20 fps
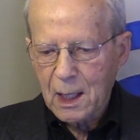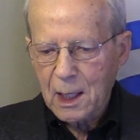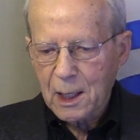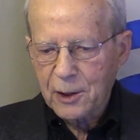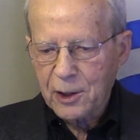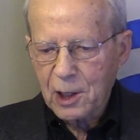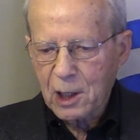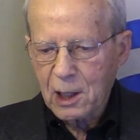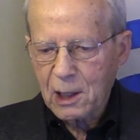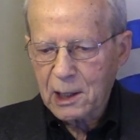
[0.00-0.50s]

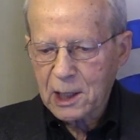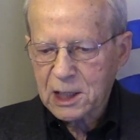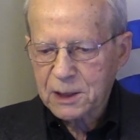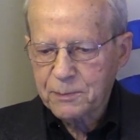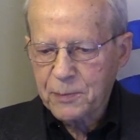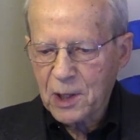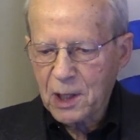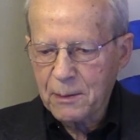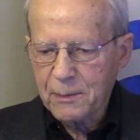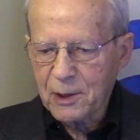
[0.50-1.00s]
Their
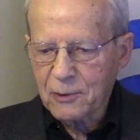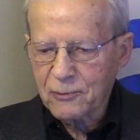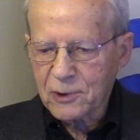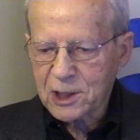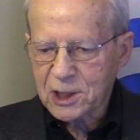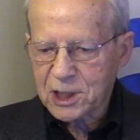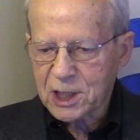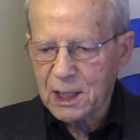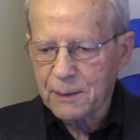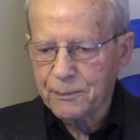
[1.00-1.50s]
experiment
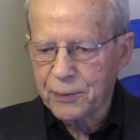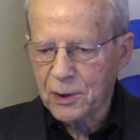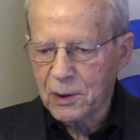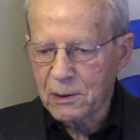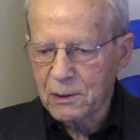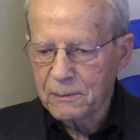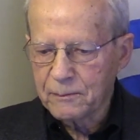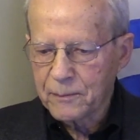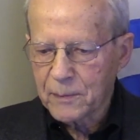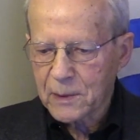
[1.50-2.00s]
was
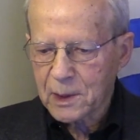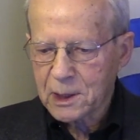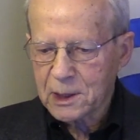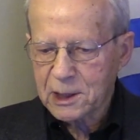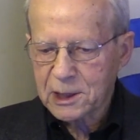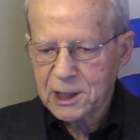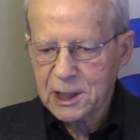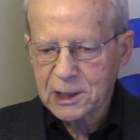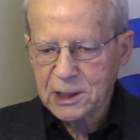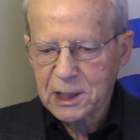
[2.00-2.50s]
simple,
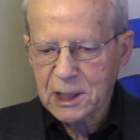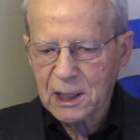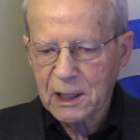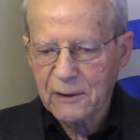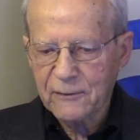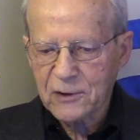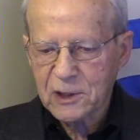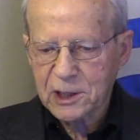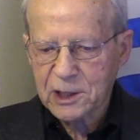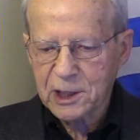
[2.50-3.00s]
consisting
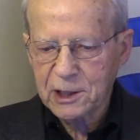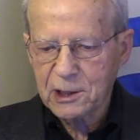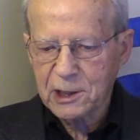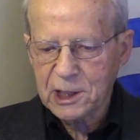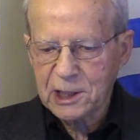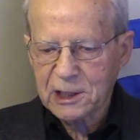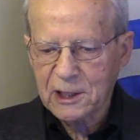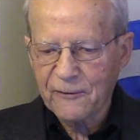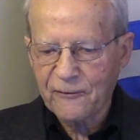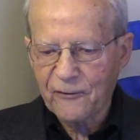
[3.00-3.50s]
of a
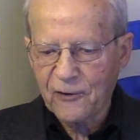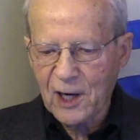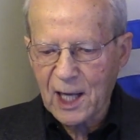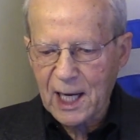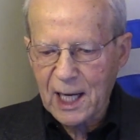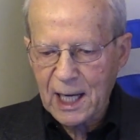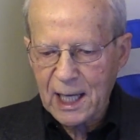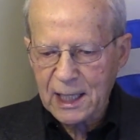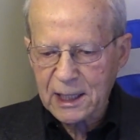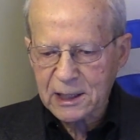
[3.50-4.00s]
series of
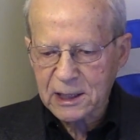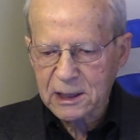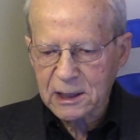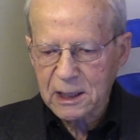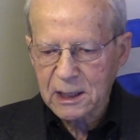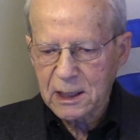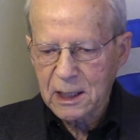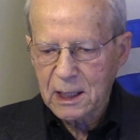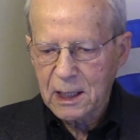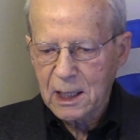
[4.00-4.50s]
flasks
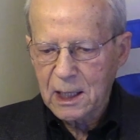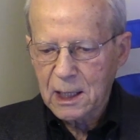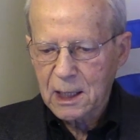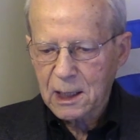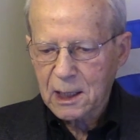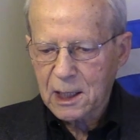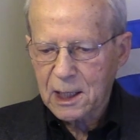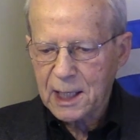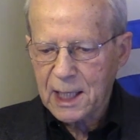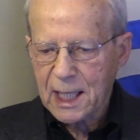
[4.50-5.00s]

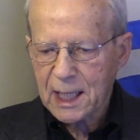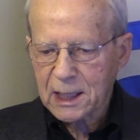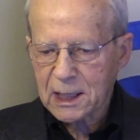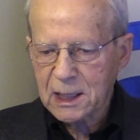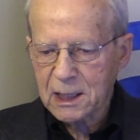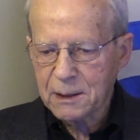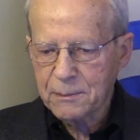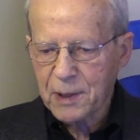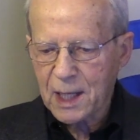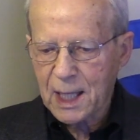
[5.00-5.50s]

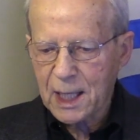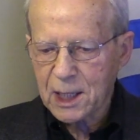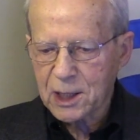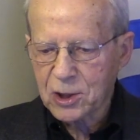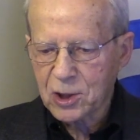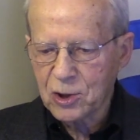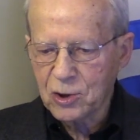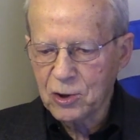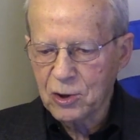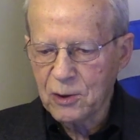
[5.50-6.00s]
connected by a
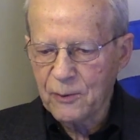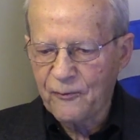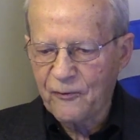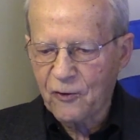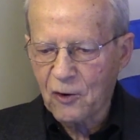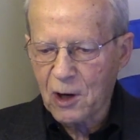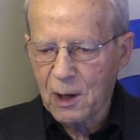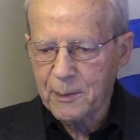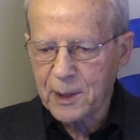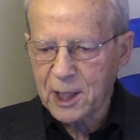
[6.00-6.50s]
tube
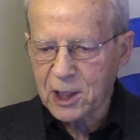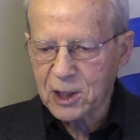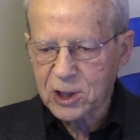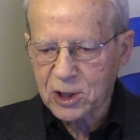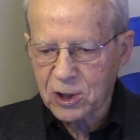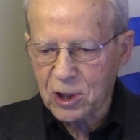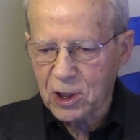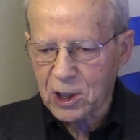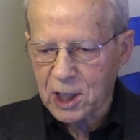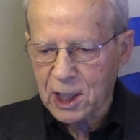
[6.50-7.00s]
forming a
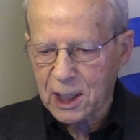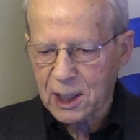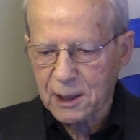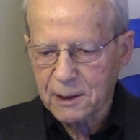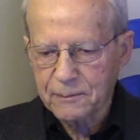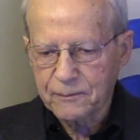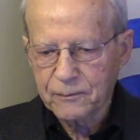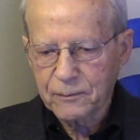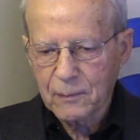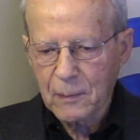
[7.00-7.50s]
circuit.
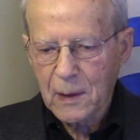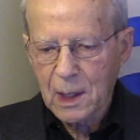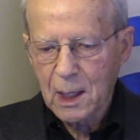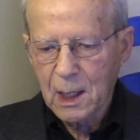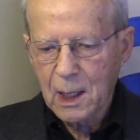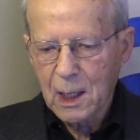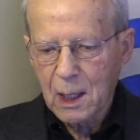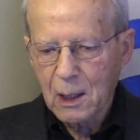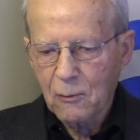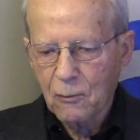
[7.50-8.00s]

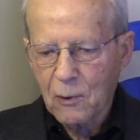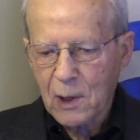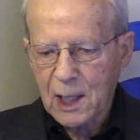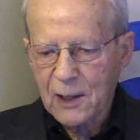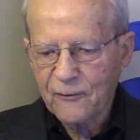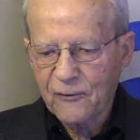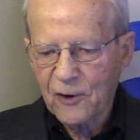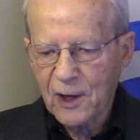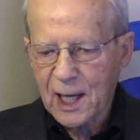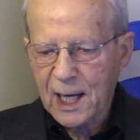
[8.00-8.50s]

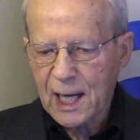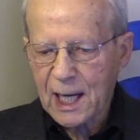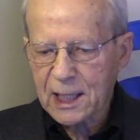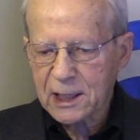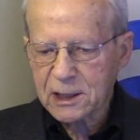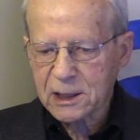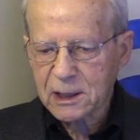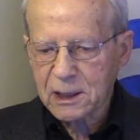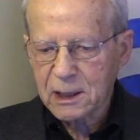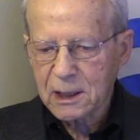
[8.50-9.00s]
One
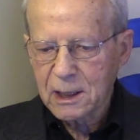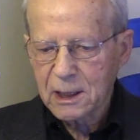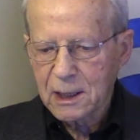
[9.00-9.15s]
flask